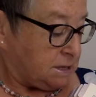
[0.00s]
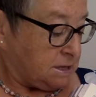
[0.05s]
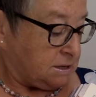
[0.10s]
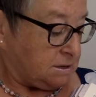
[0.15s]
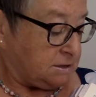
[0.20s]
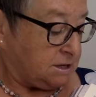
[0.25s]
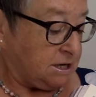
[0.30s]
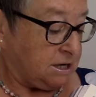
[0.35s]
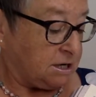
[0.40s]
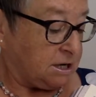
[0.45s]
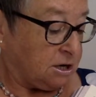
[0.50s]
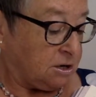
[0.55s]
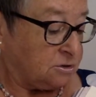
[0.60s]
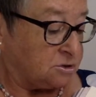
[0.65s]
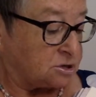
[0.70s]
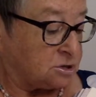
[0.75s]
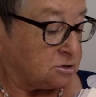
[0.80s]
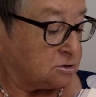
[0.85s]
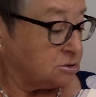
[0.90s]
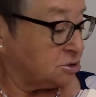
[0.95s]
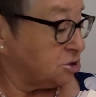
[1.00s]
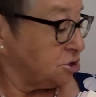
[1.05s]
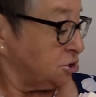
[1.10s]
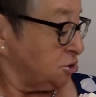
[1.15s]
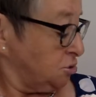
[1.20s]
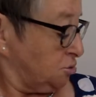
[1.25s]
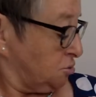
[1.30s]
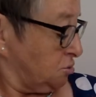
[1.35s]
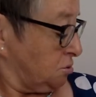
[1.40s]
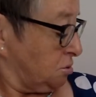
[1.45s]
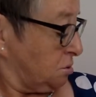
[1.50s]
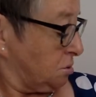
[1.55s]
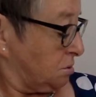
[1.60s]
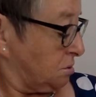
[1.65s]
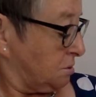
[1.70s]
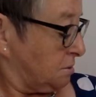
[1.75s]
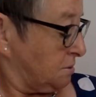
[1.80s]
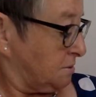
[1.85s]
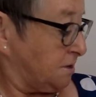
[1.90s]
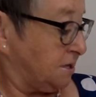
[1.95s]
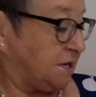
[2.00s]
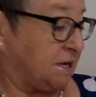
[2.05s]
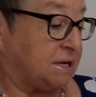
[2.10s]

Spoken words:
Then it goes on to the